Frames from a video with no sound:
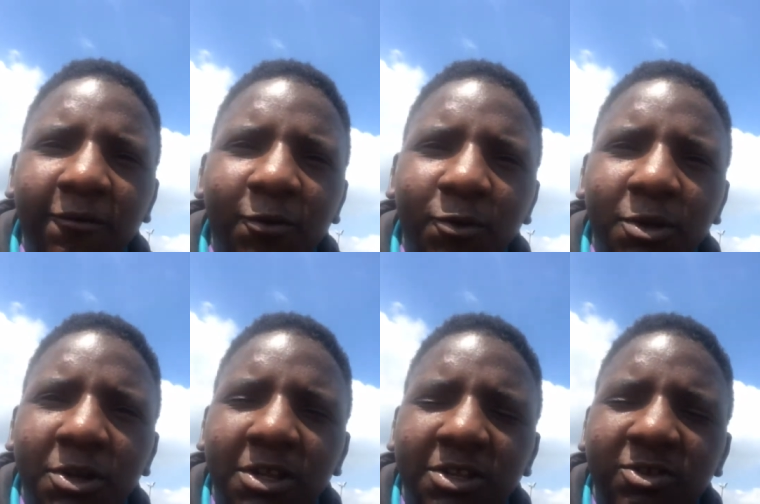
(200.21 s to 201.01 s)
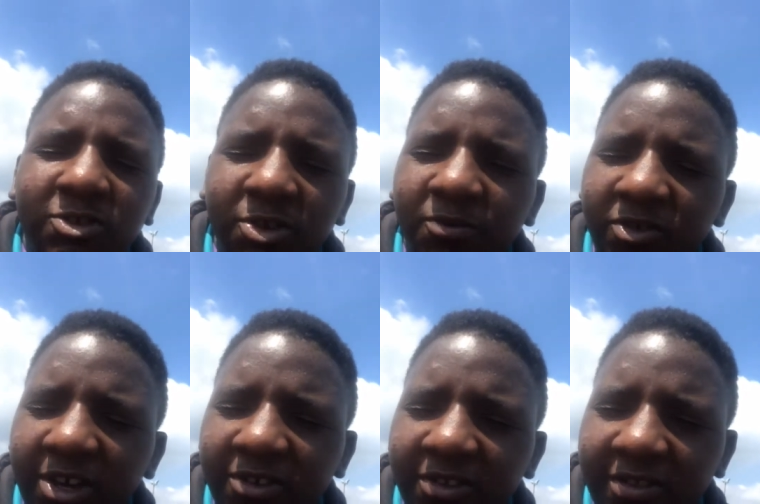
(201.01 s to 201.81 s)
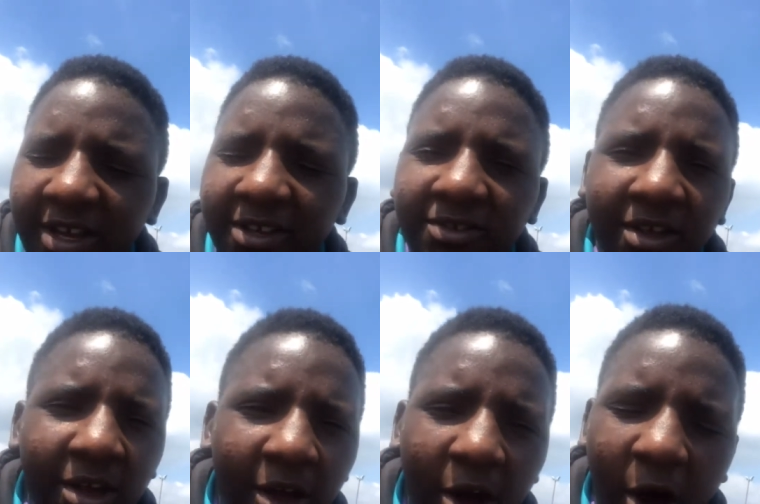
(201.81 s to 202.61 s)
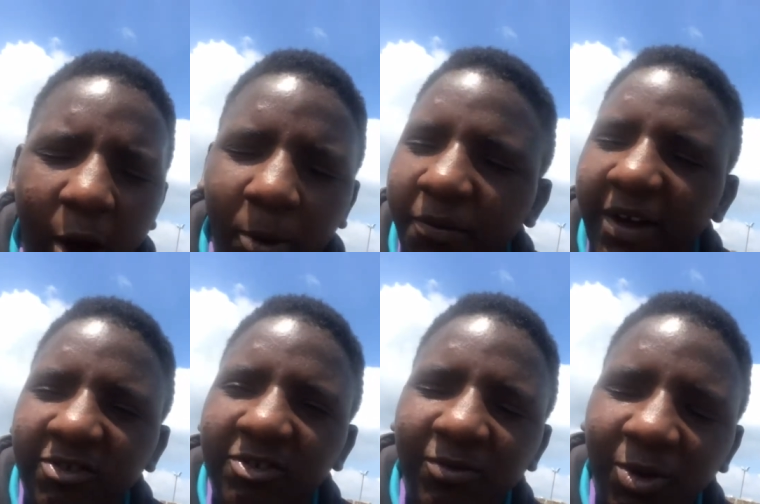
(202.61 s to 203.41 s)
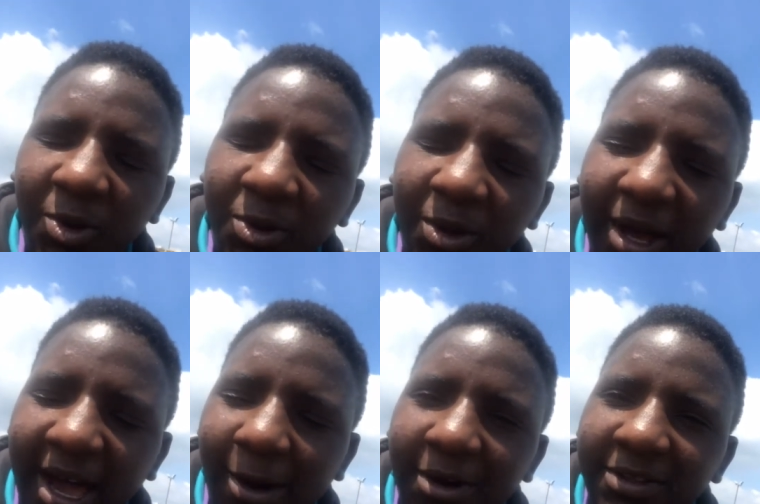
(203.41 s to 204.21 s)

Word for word: for the, like, the subjects and tests, I wouldn't actually done how